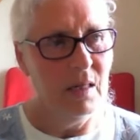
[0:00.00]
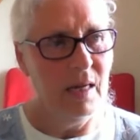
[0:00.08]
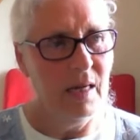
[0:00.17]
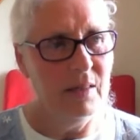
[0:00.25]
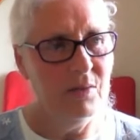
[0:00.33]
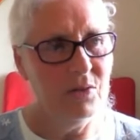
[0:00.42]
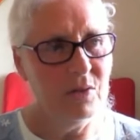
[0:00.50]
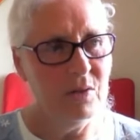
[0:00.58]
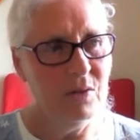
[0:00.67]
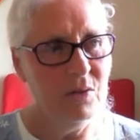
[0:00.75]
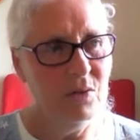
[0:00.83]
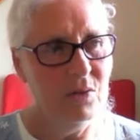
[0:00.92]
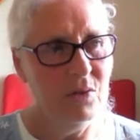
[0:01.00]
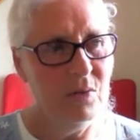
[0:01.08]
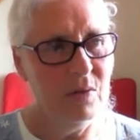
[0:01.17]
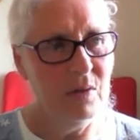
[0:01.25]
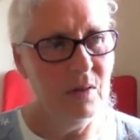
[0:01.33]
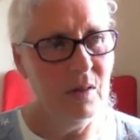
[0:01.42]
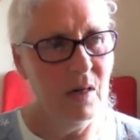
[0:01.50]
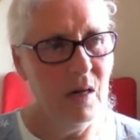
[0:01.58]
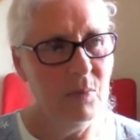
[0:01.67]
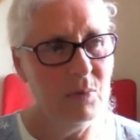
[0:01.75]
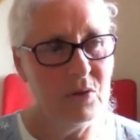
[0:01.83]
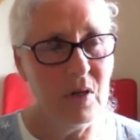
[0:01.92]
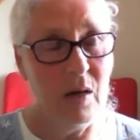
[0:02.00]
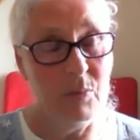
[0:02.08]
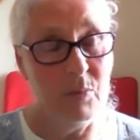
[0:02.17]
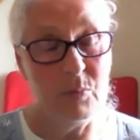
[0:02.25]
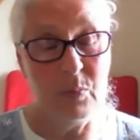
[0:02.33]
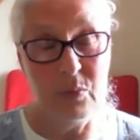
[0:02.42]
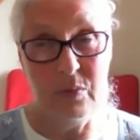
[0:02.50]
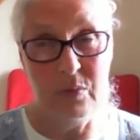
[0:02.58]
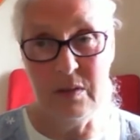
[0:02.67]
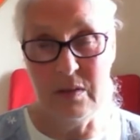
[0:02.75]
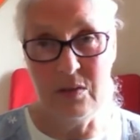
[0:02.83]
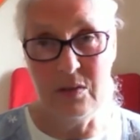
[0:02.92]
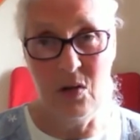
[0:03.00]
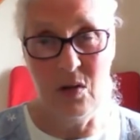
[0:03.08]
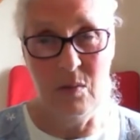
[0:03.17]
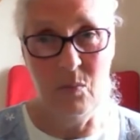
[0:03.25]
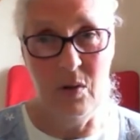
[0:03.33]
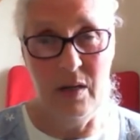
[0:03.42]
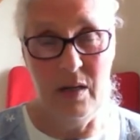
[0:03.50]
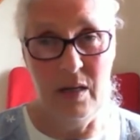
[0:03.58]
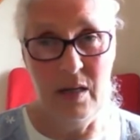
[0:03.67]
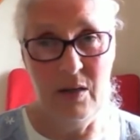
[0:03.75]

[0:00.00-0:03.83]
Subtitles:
I was born in a time where